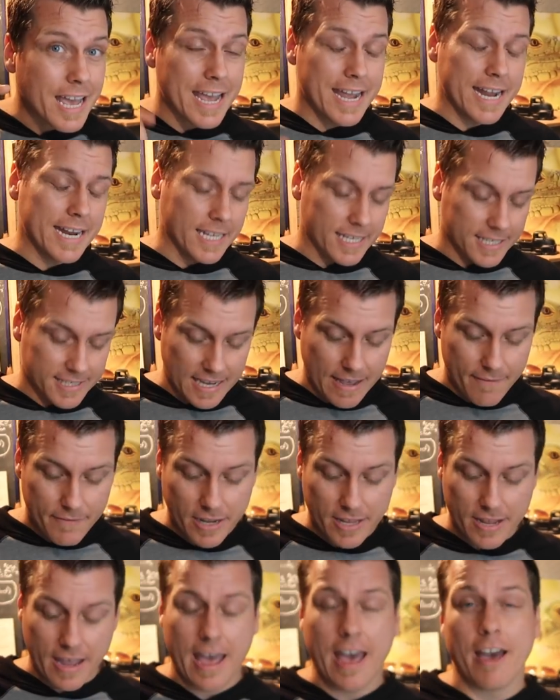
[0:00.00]

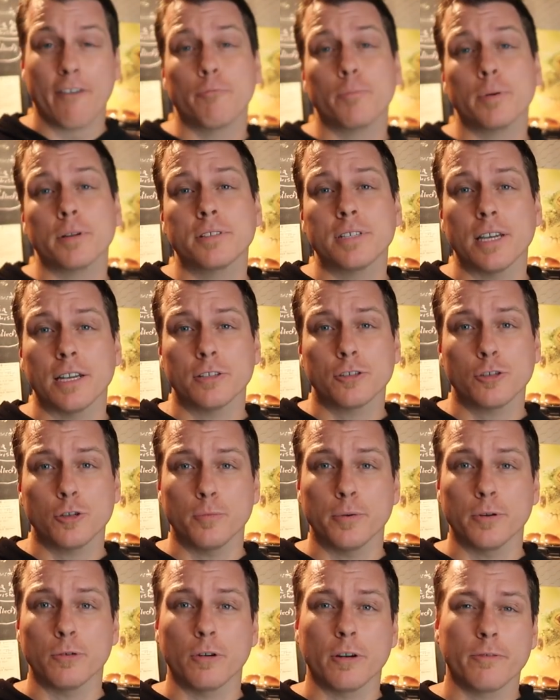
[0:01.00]
87.5%
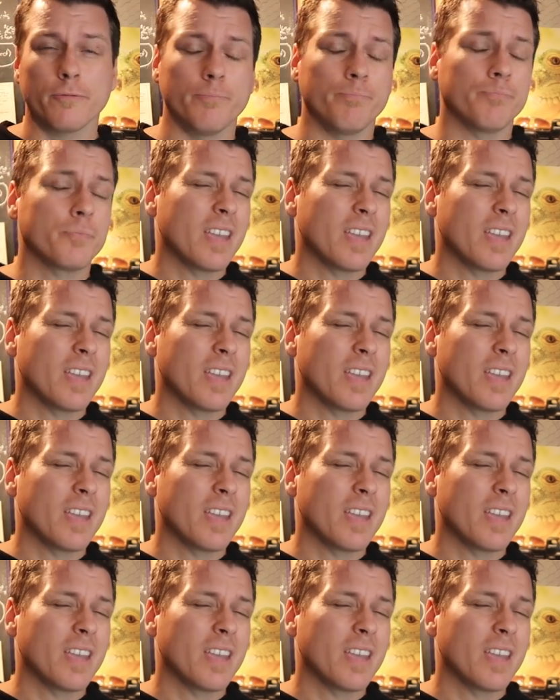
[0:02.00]
Super Dwarf.